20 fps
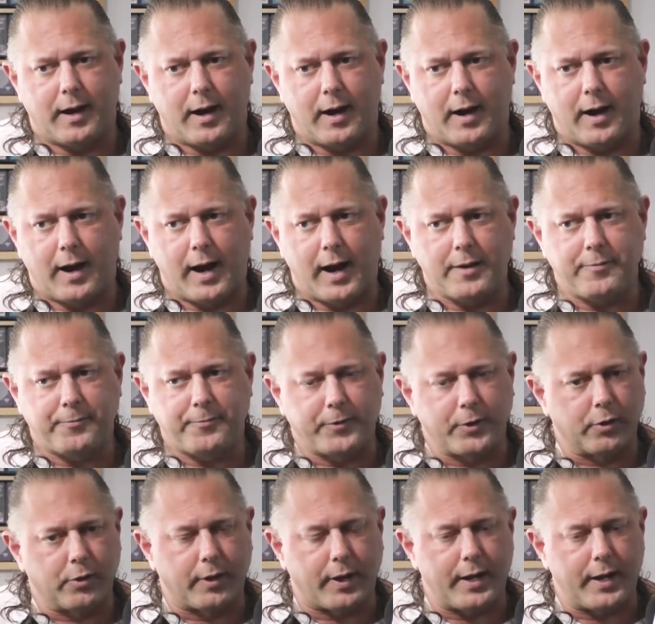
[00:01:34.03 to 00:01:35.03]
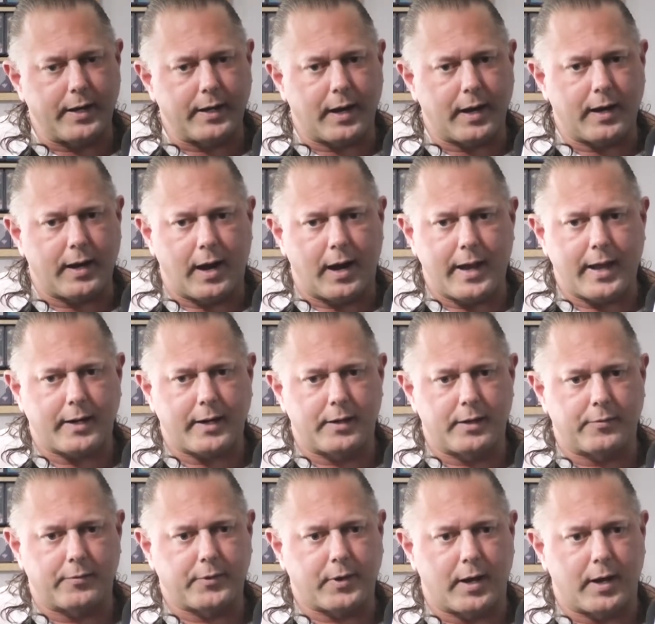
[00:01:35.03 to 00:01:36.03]
I feel like I had
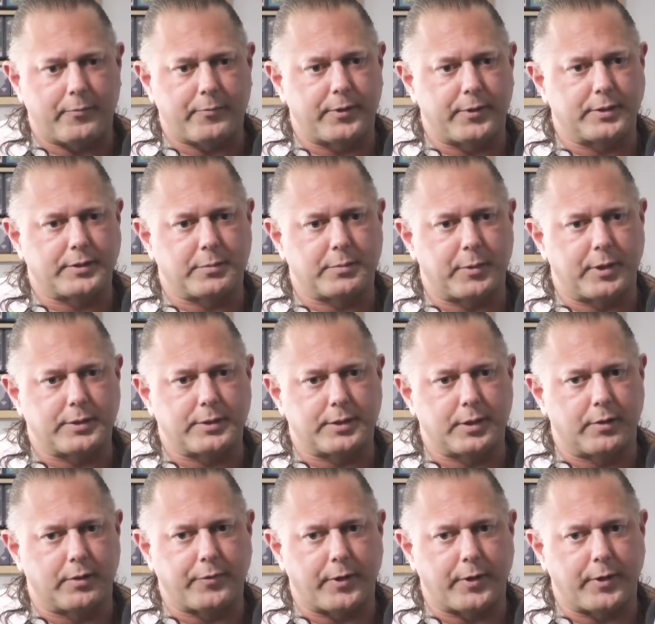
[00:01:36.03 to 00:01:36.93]
enough confidence in myself.